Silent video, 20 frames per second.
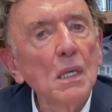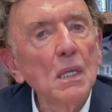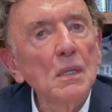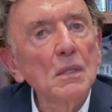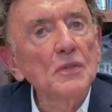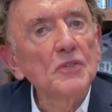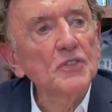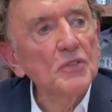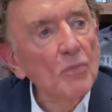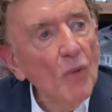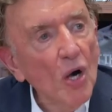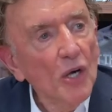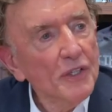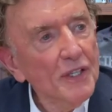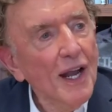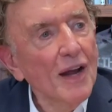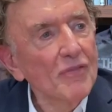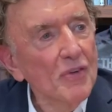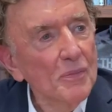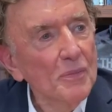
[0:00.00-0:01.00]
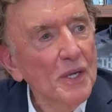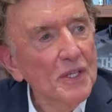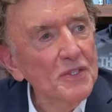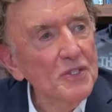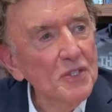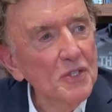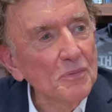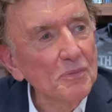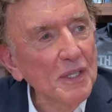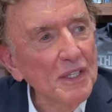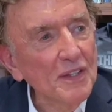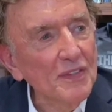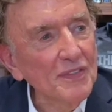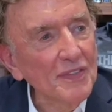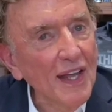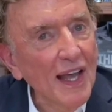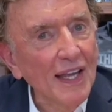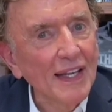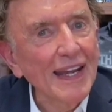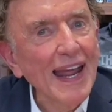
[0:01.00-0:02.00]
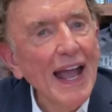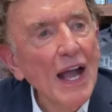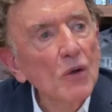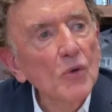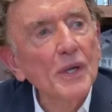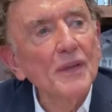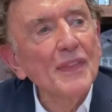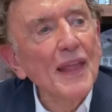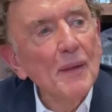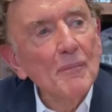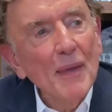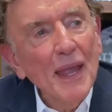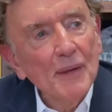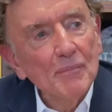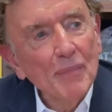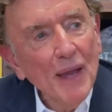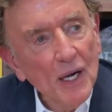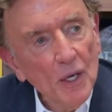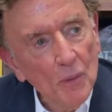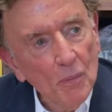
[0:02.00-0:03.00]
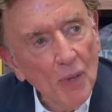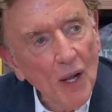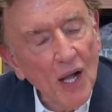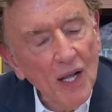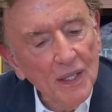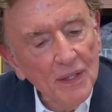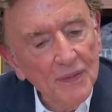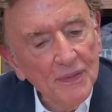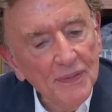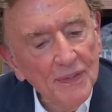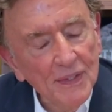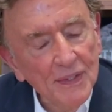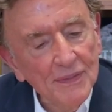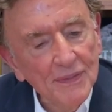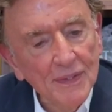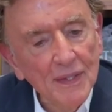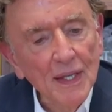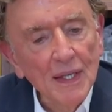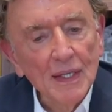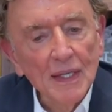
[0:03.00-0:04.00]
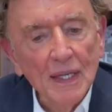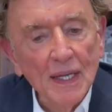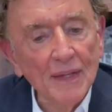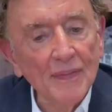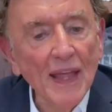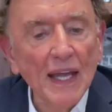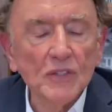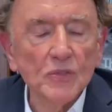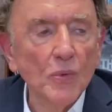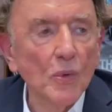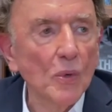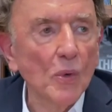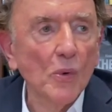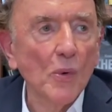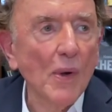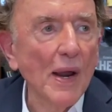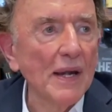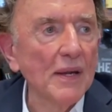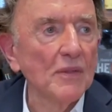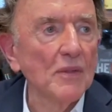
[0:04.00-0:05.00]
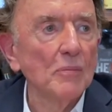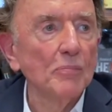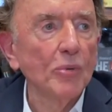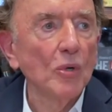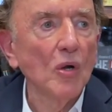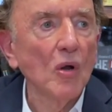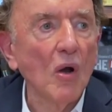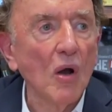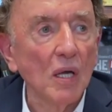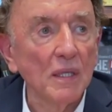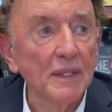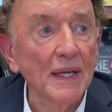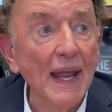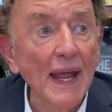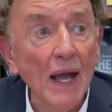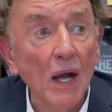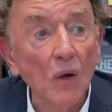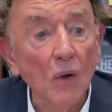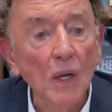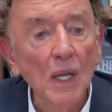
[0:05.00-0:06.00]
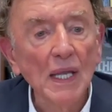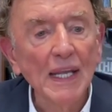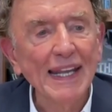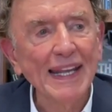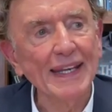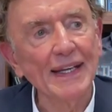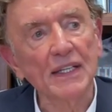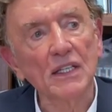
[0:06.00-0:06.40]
smart governments should be designed. How can they make better policies? And that's what we're writing the book on now. And in